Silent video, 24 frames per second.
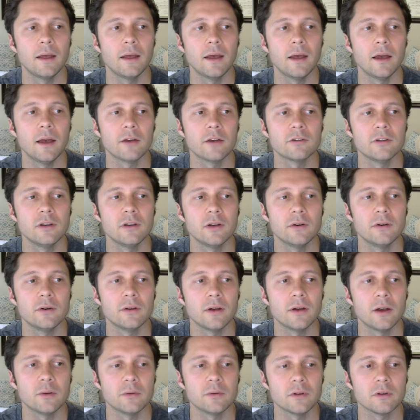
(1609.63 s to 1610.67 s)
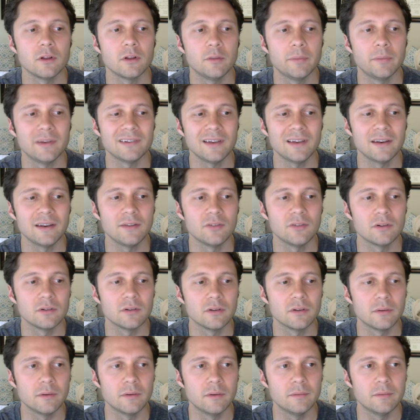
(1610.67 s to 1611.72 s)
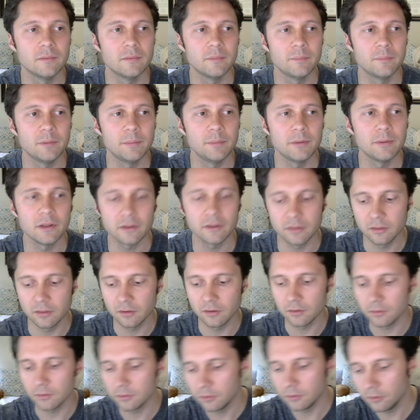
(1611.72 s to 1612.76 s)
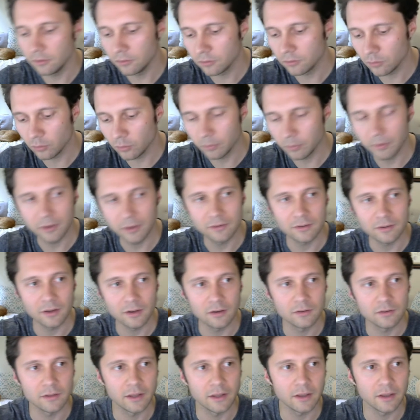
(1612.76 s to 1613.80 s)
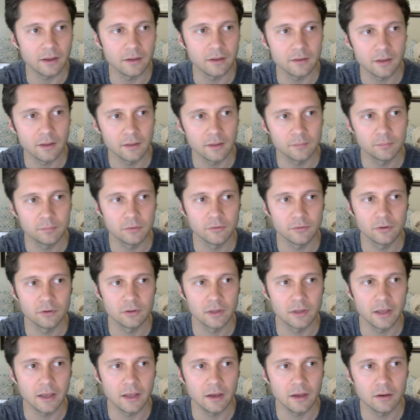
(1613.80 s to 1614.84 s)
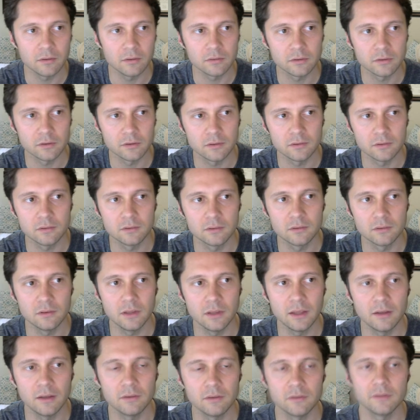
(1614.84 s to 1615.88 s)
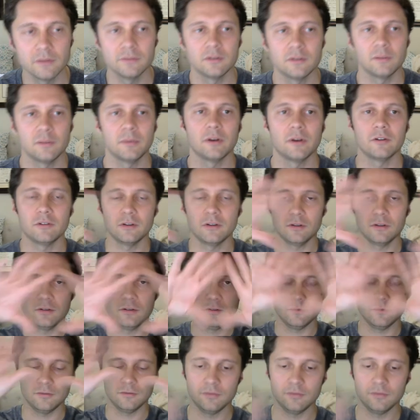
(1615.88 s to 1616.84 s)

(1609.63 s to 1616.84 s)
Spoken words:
Actually, you know what? I don't want to call it base. People like to use the word base. I don't like. I prefer layout, because layout gives it a better sense of